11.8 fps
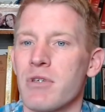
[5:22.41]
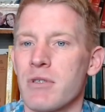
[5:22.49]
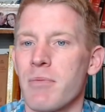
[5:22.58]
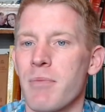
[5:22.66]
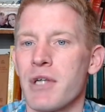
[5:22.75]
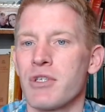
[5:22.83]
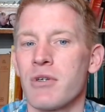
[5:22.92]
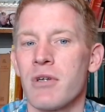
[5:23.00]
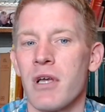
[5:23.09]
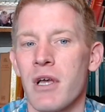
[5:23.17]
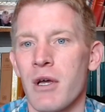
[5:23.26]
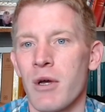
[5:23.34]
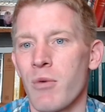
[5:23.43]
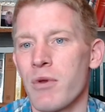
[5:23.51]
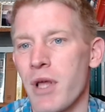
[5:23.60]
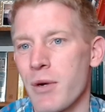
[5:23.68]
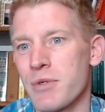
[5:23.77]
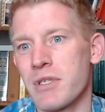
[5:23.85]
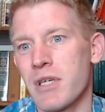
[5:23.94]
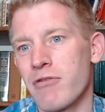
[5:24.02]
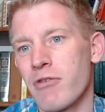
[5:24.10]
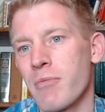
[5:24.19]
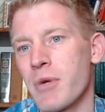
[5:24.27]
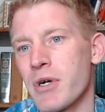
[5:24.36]
Just imagine what that was like
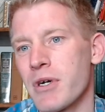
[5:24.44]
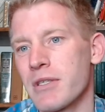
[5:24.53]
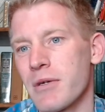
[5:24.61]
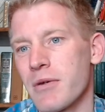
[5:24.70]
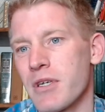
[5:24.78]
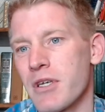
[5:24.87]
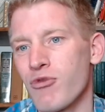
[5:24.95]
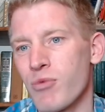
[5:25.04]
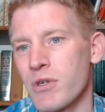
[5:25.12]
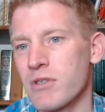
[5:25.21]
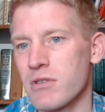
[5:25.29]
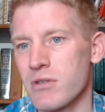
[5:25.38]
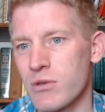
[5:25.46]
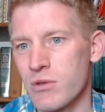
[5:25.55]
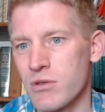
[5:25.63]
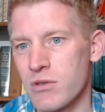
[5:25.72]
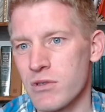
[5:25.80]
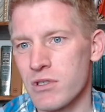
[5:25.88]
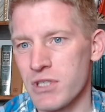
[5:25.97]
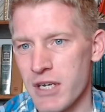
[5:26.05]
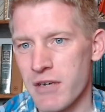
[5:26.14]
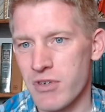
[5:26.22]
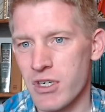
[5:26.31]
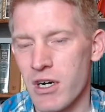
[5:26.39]
for Mary to give birth to the
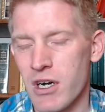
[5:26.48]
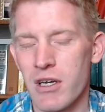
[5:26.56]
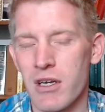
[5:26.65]
Savior,